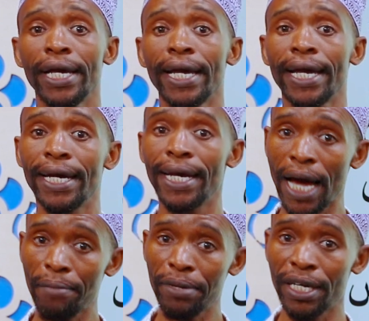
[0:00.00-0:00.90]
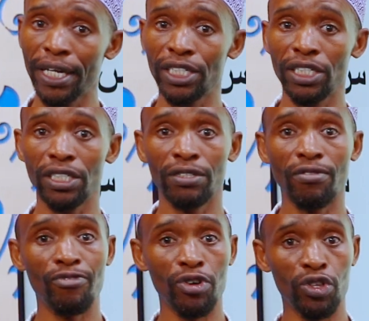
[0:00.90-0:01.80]
and laminate it
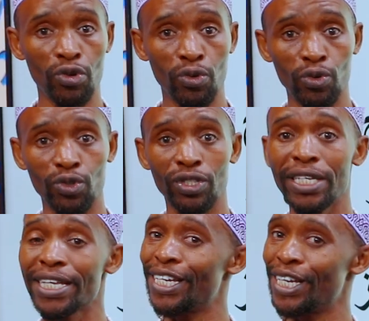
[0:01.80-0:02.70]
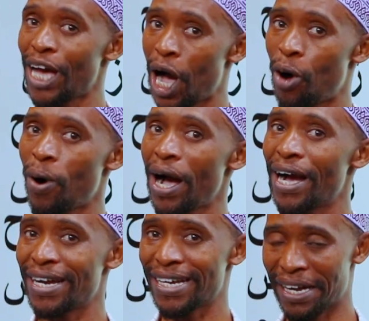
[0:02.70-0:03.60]
for use in our
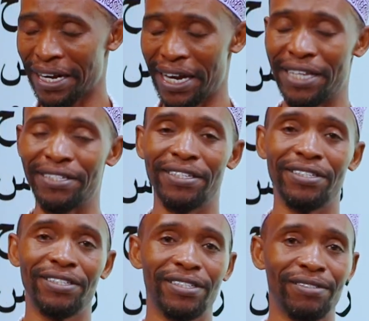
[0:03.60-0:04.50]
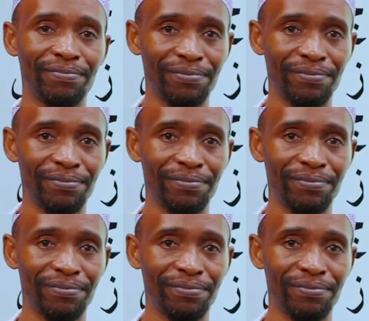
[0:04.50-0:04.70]
classes.